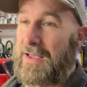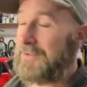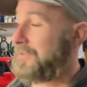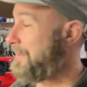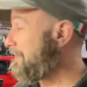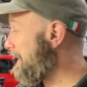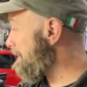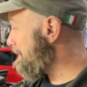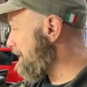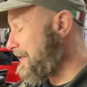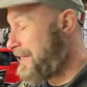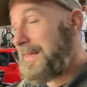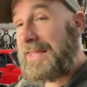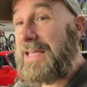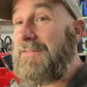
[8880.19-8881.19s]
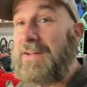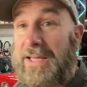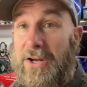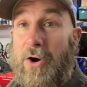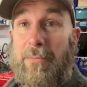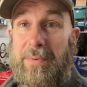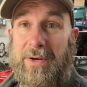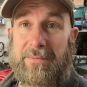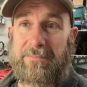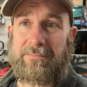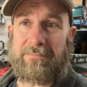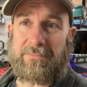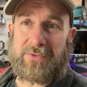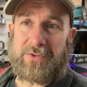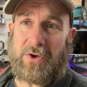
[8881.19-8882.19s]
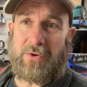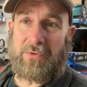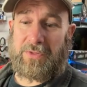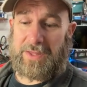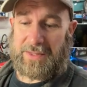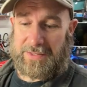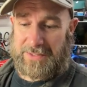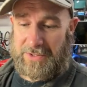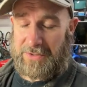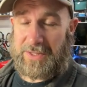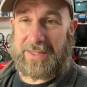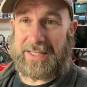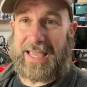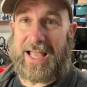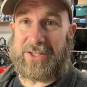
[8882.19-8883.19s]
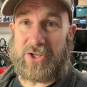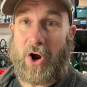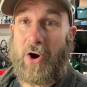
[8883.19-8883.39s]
So I've been leaving it open so that the cats